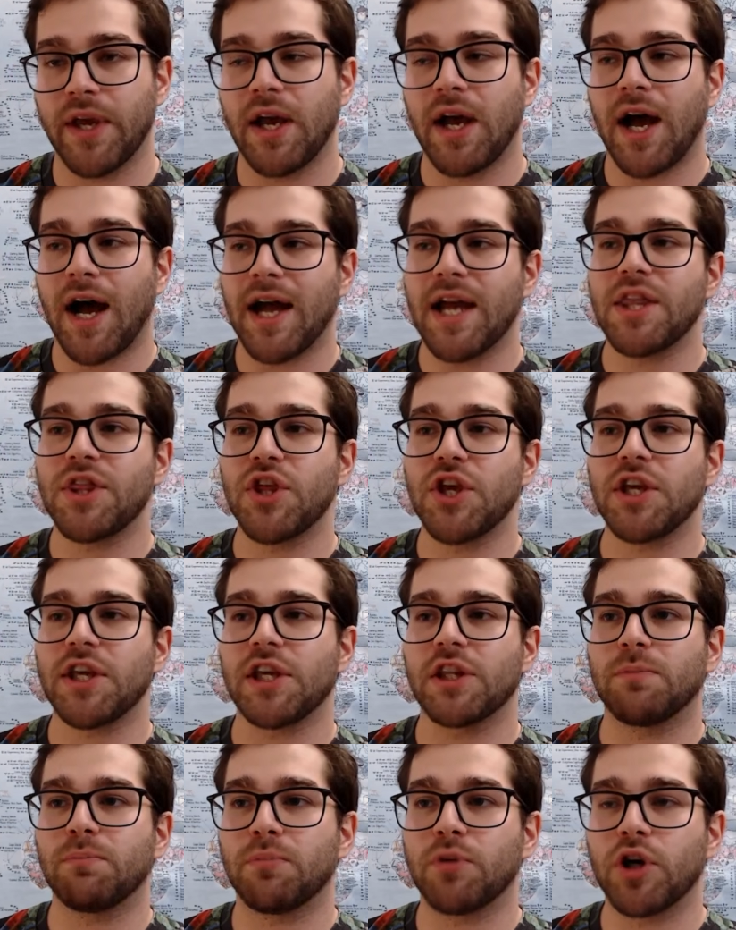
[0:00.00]
I think
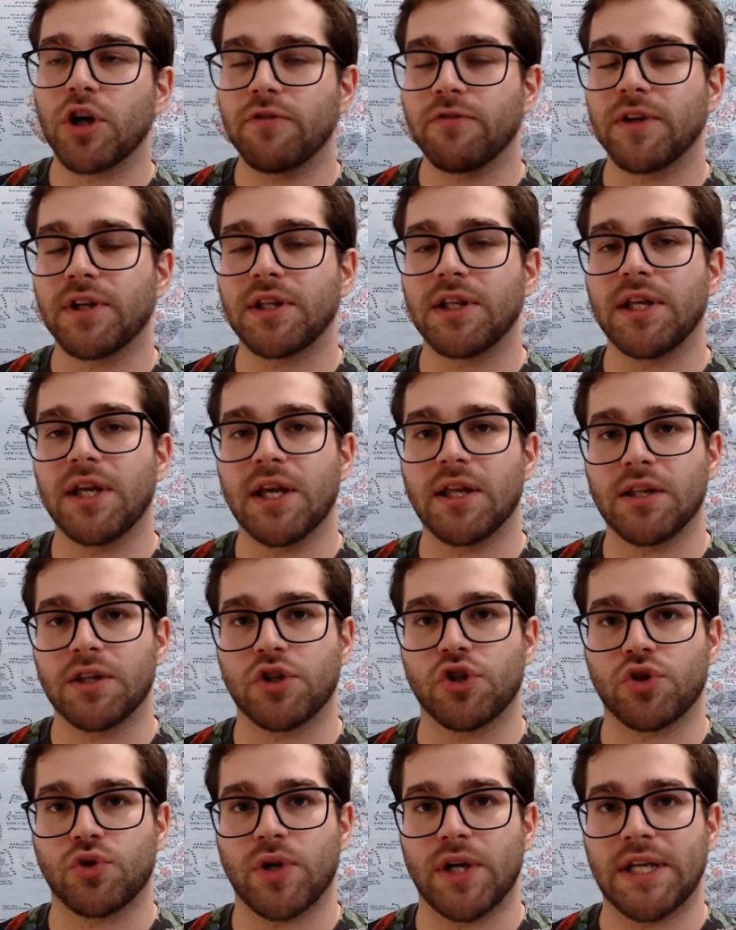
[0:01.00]
it perfectly
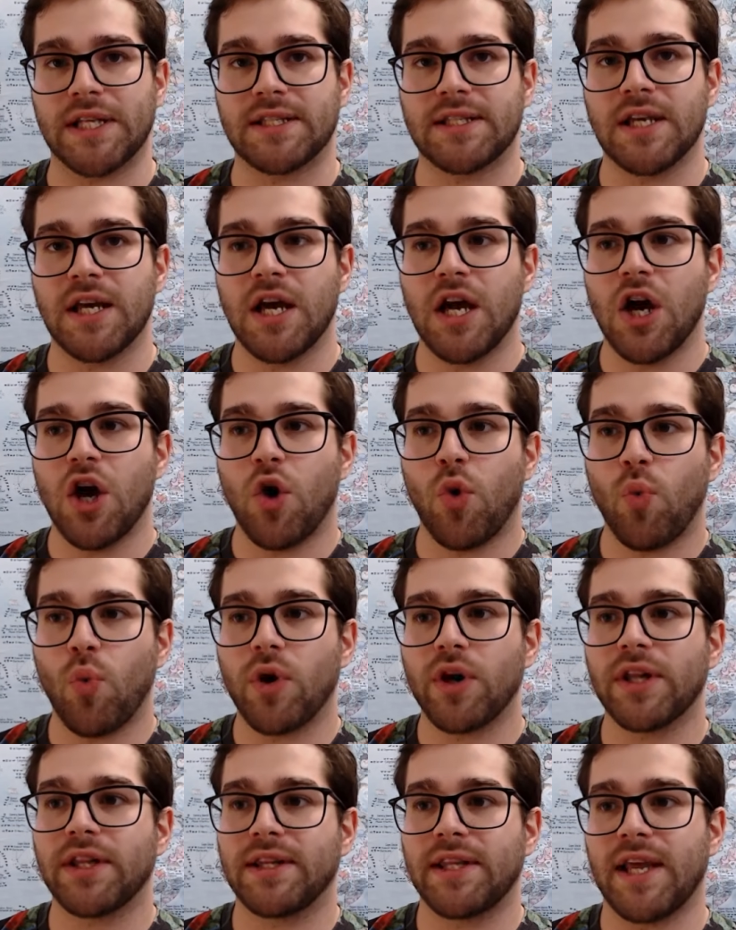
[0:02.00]
illustrates
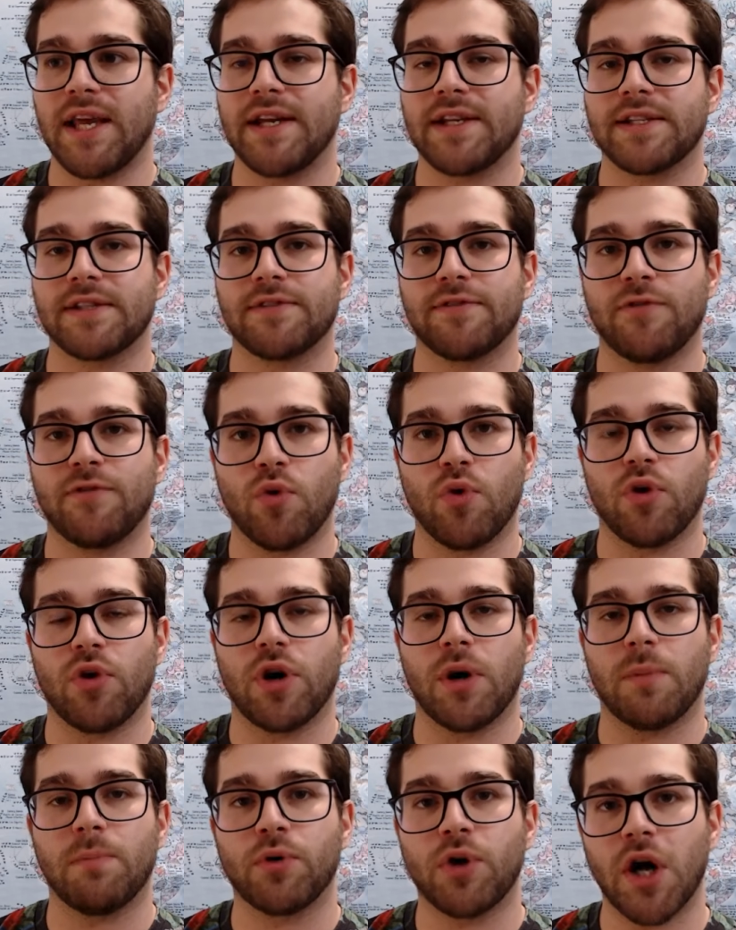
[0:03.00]
what it takes for
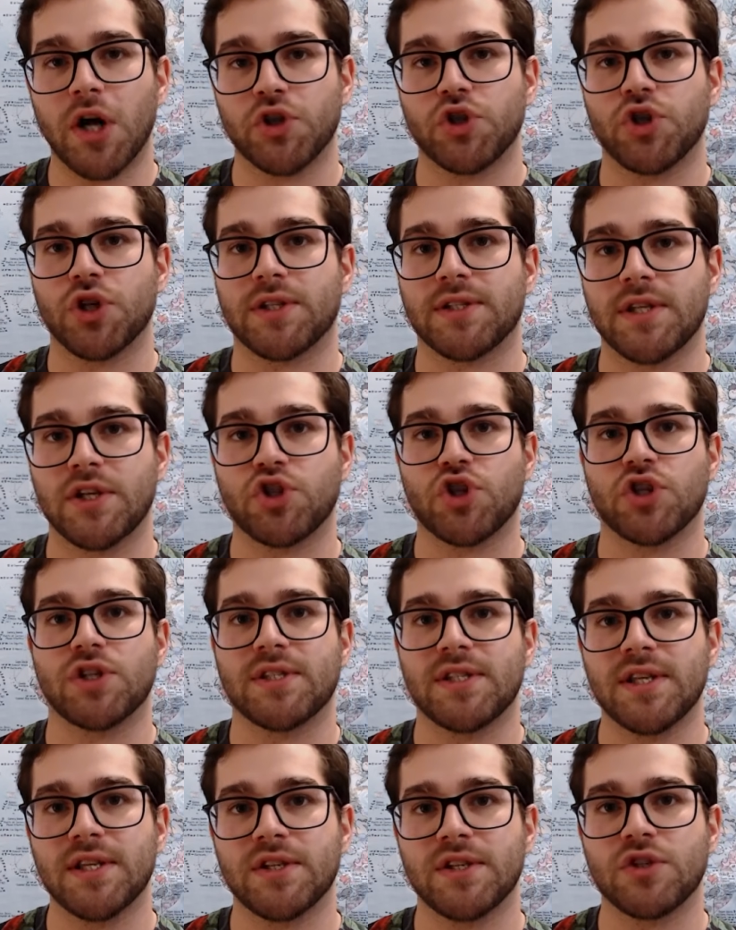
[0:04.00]
a project such as
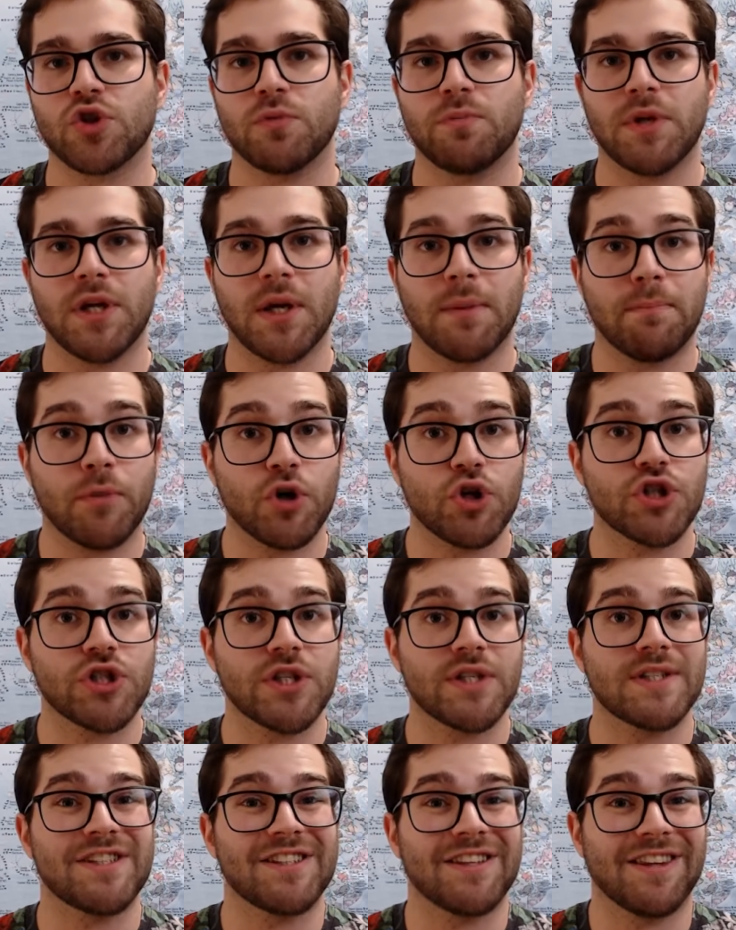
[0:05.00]
this to be a person's